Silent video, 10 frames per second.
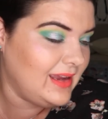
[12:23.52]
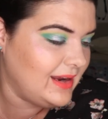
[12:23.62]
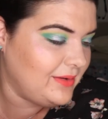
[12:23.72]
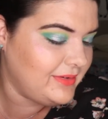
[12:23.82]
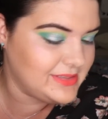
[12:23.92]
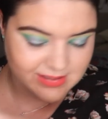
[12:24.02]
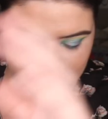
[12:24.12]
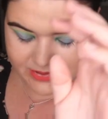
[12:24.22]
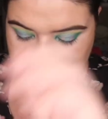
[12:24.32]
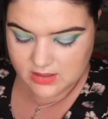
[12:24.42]
hair was
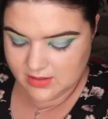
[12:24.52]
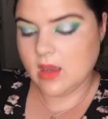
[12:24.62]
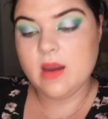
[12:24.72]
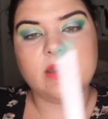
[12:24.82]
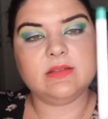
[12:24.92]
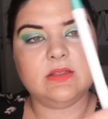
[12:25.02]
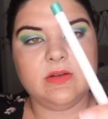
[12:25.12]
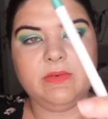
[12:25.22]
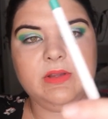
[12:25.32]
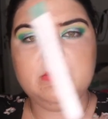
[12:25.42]
up. Alright,
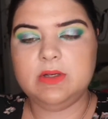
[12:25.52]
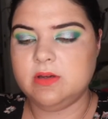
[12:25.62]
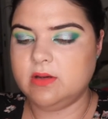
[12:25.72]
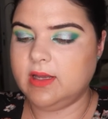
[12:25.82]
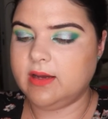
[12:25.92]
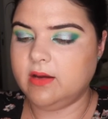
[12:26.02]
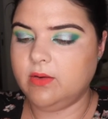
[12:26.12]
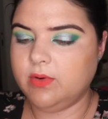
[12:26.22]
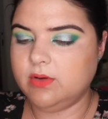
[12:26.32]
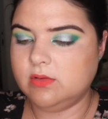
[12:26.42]
so I really want to go like
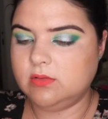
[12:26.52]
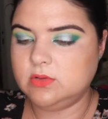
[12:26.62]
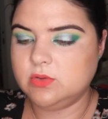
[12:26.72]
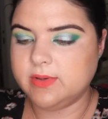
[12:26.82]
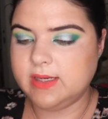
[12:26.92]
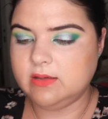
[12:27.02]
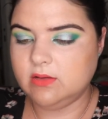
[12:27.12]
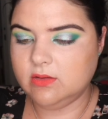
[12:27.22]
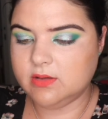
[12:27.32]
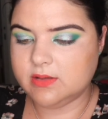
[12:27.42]
a real
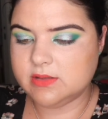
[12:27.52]
green look.